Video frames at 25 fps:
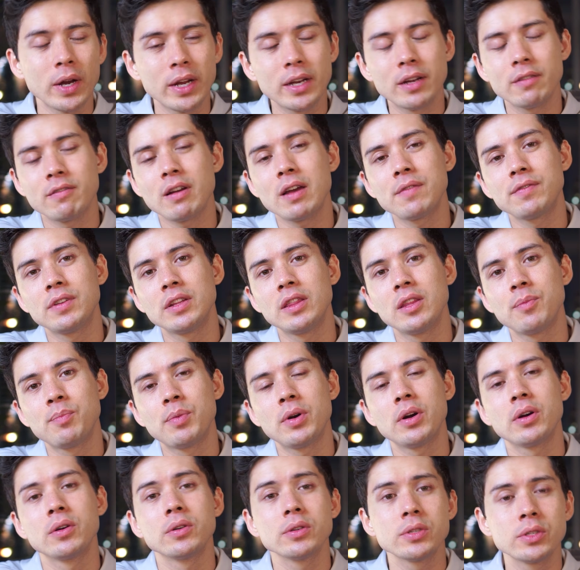it arrived in the
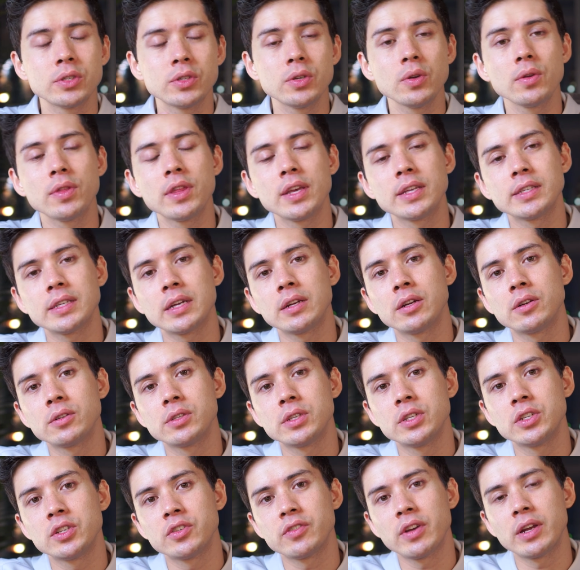post, 2 things I
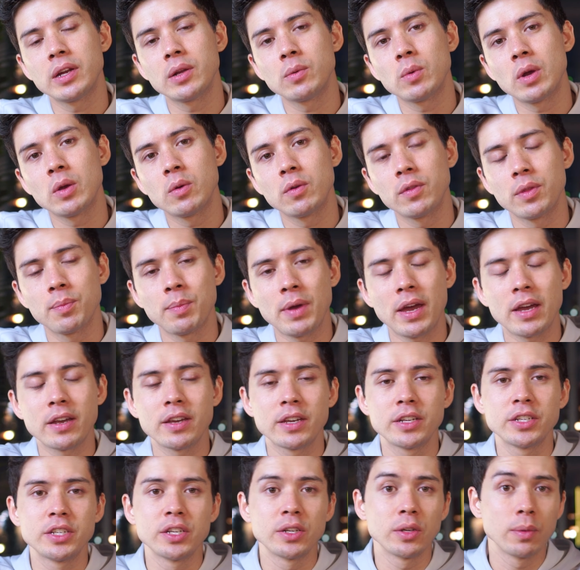noticed straight away with the
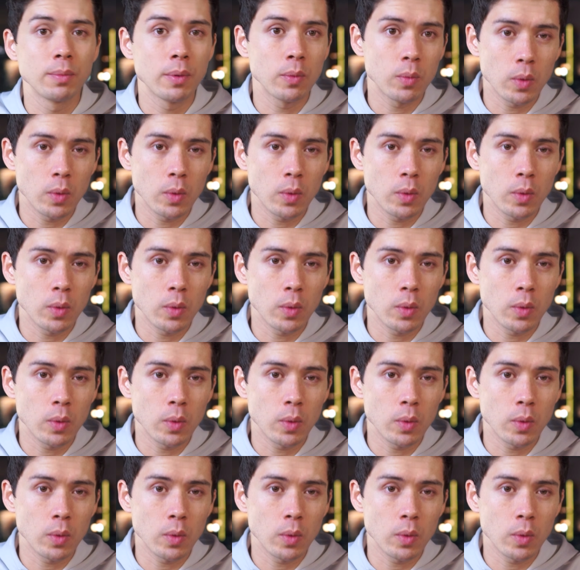packaging. Number